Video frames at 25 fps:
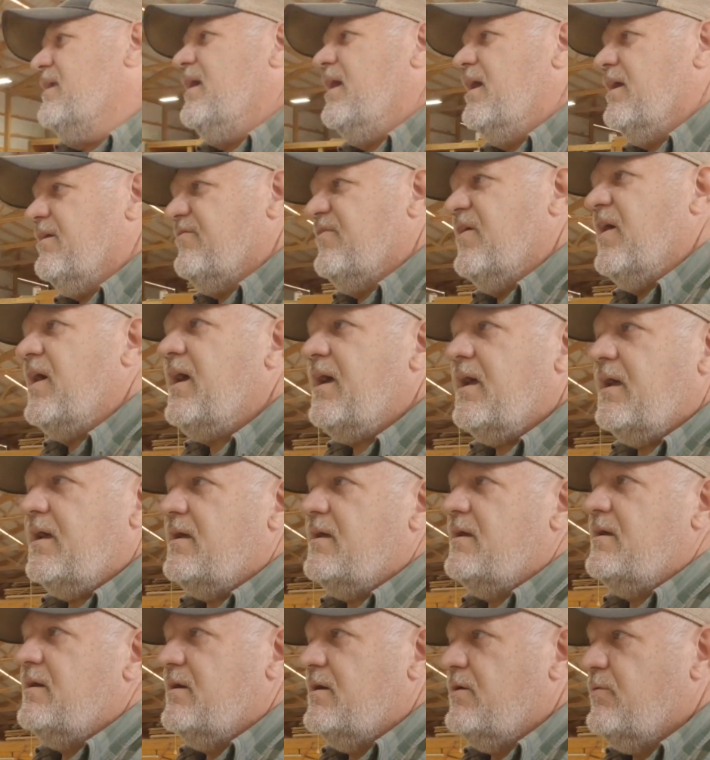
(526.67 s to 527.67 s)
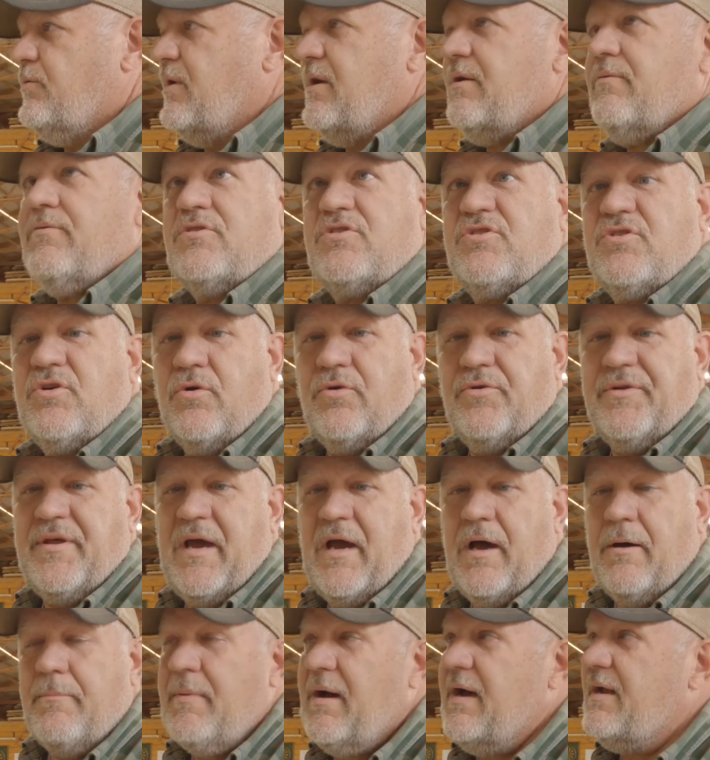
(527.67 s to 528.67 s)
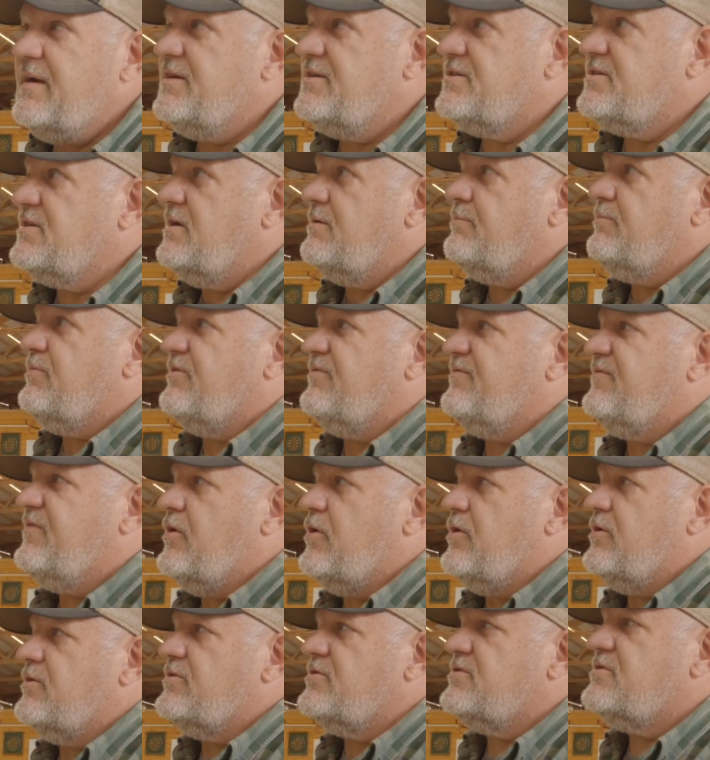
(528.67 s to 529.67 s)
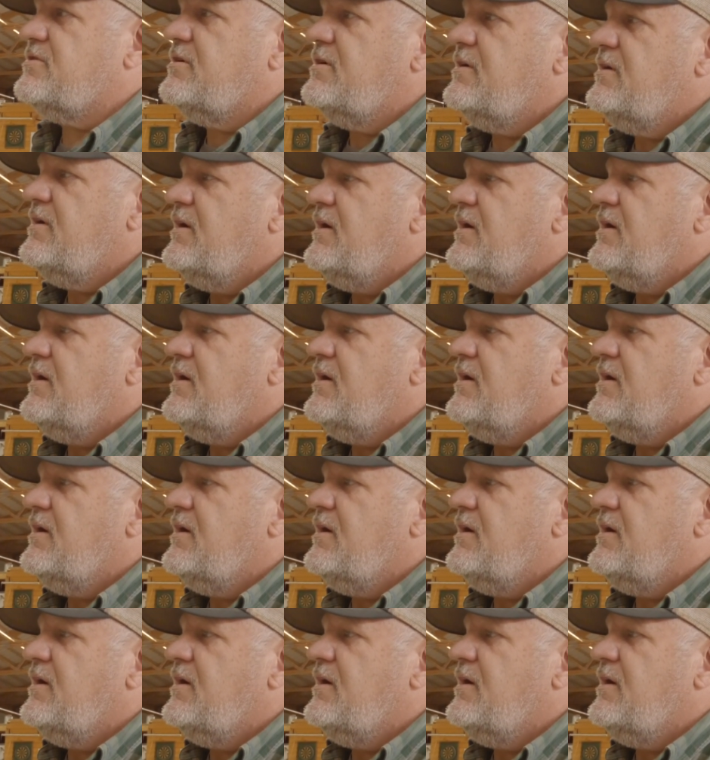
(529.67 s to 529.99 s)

out of hay. We were sold out by December 1st,